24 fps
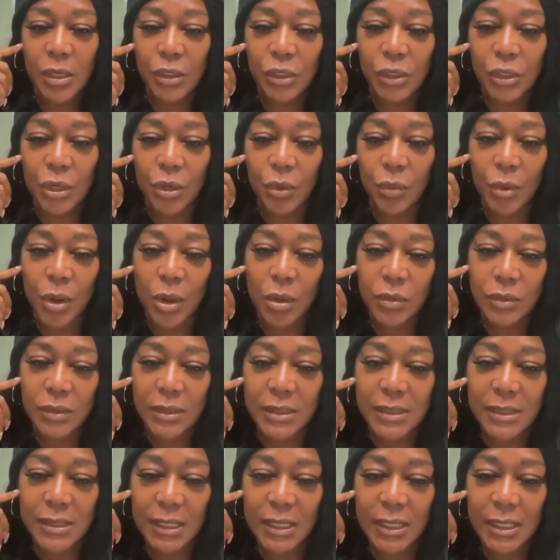Euro
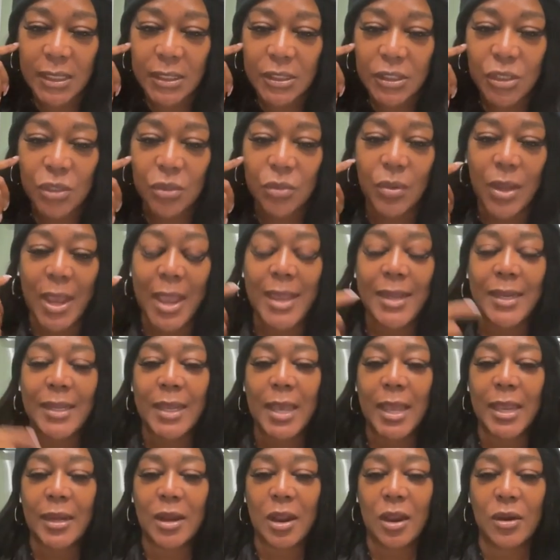C
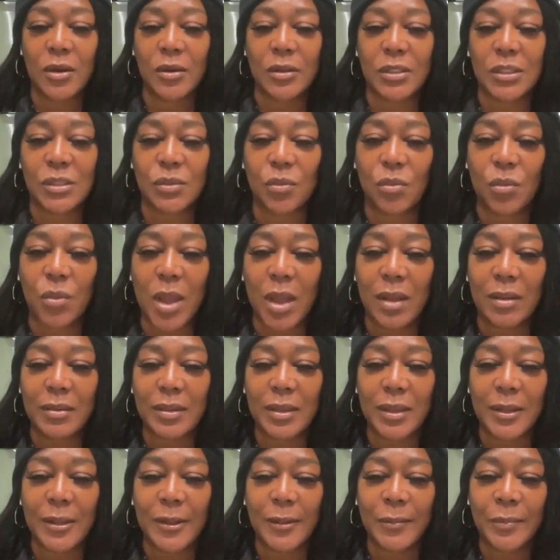288 Hertz,
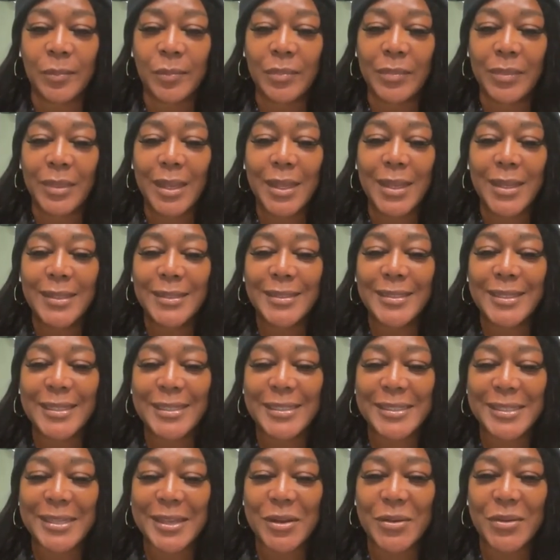welcome.
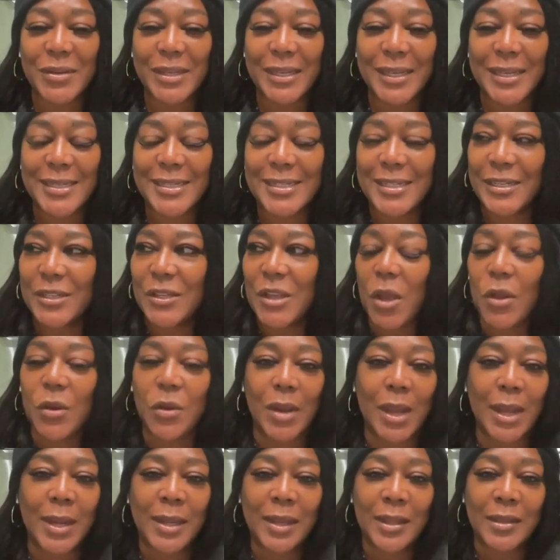Disco Kitchen, y'all
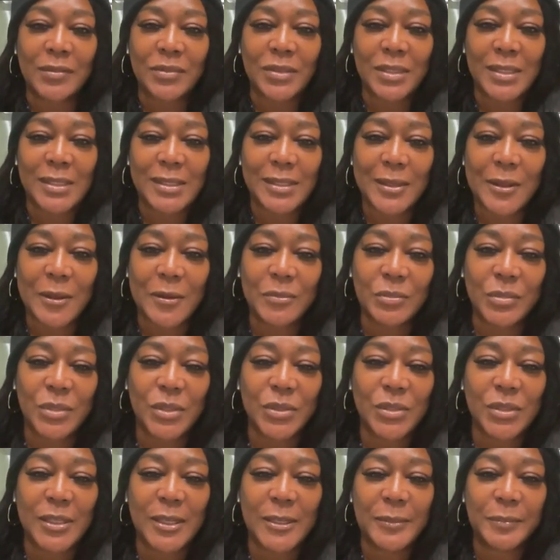know I love disco
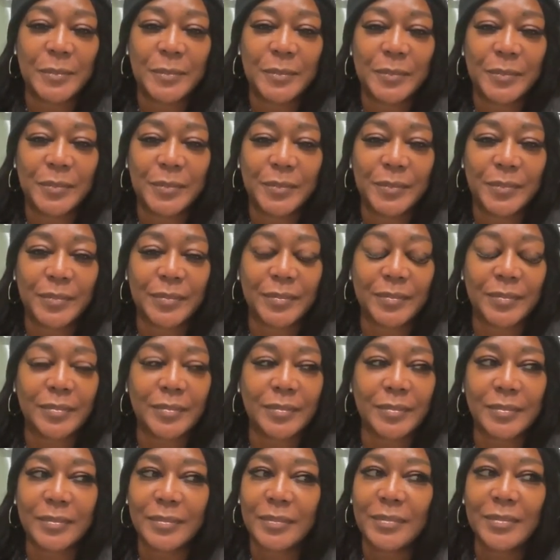music.
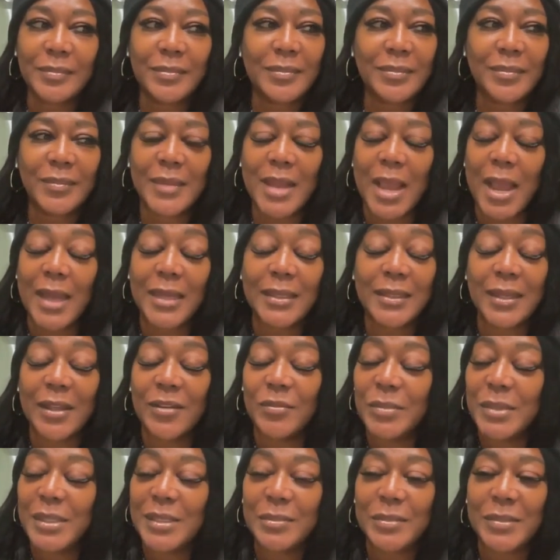I
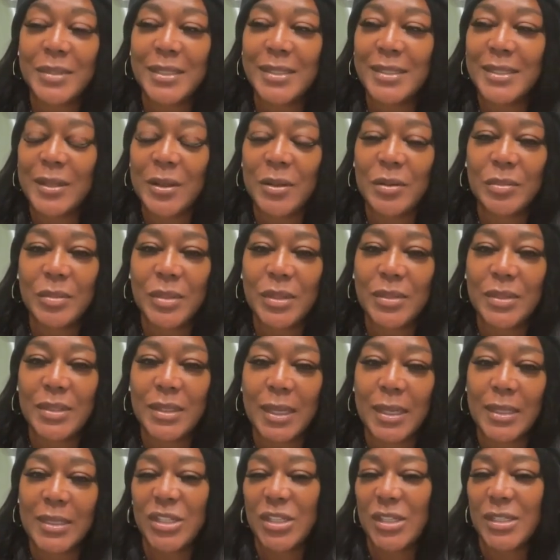love me some disco
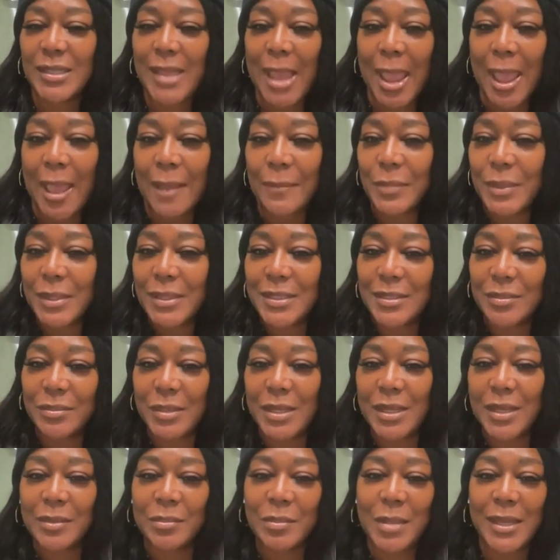music. It's just happy to
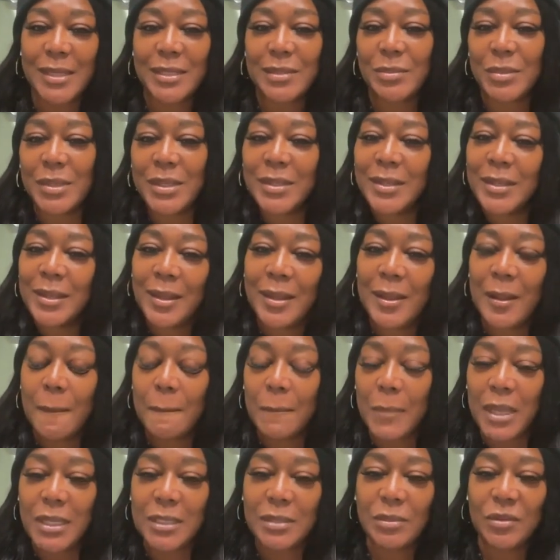me. It makes me
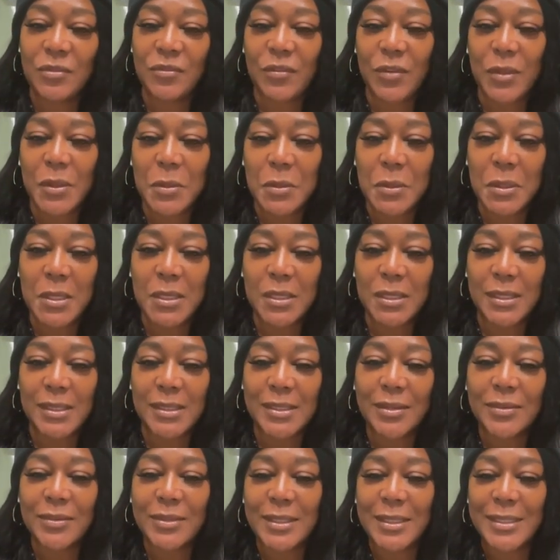feel
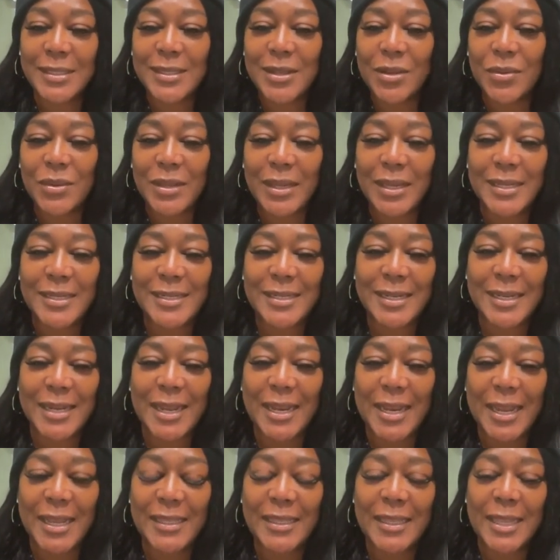good. So Disco Kitchen,
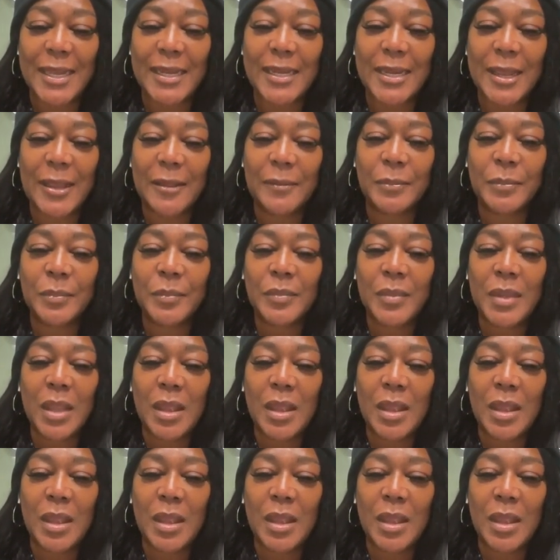I like that name.